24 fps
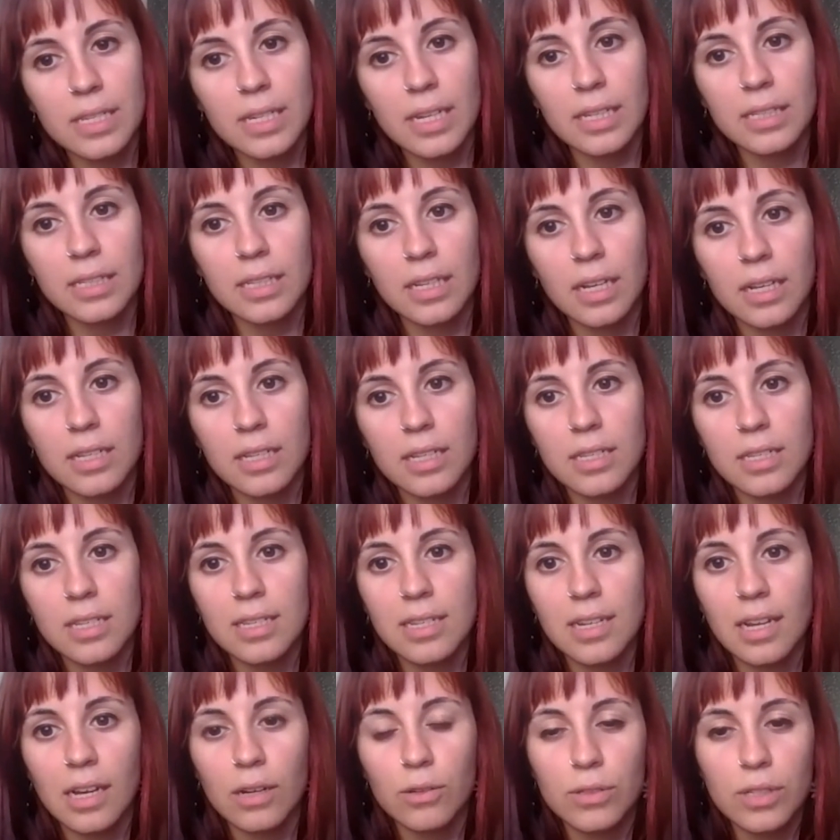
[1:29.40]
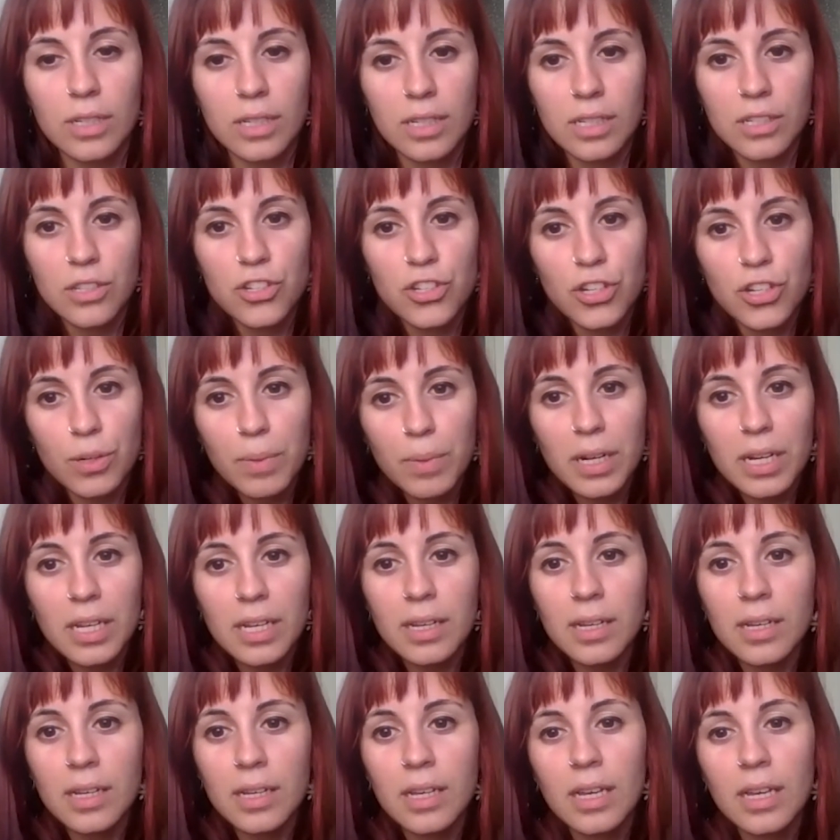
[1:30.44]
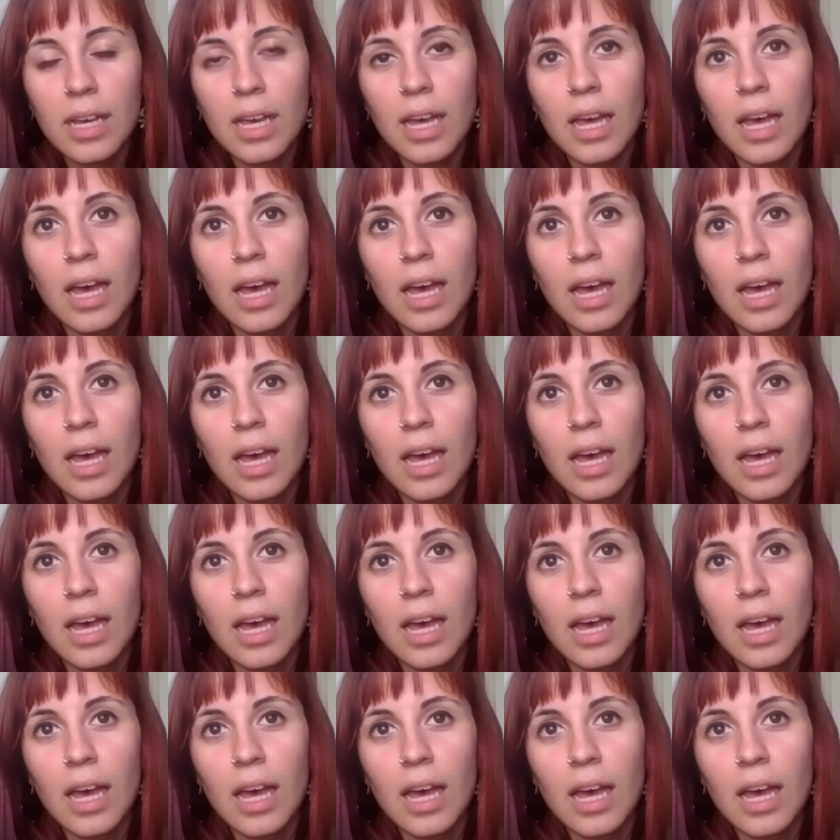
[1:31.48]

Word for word: Universität Kaiserslautern in Germany.